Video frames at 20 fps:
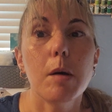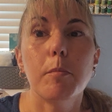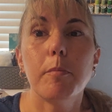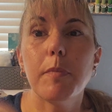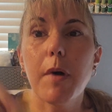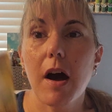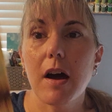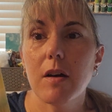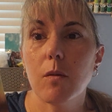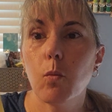
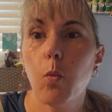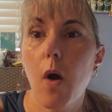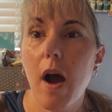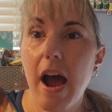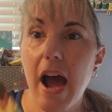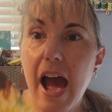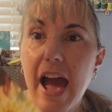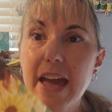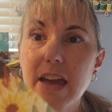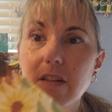But what
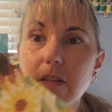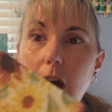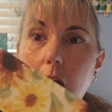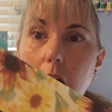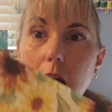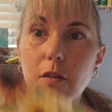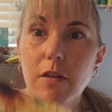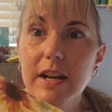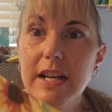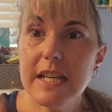I
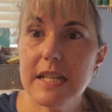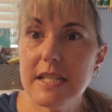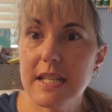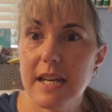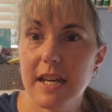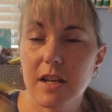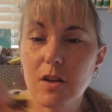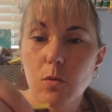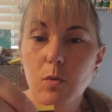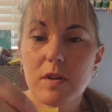already
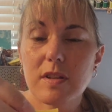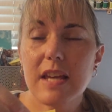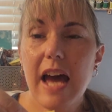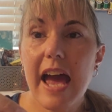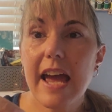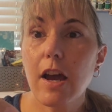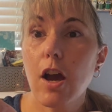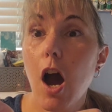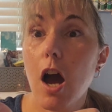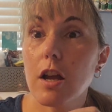did was I
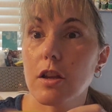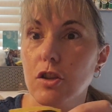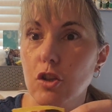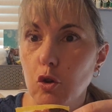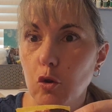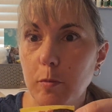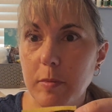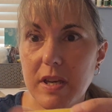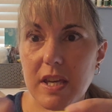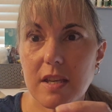cut
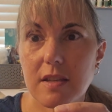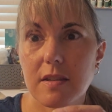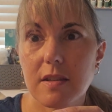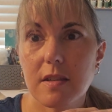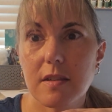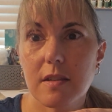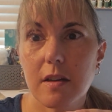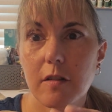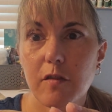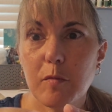two
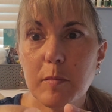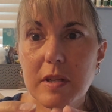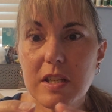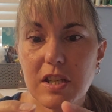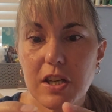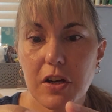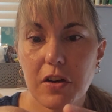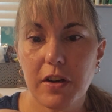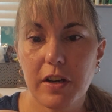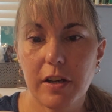pieces of
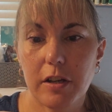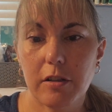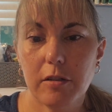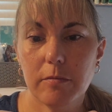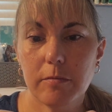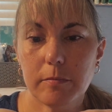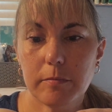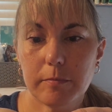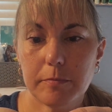material,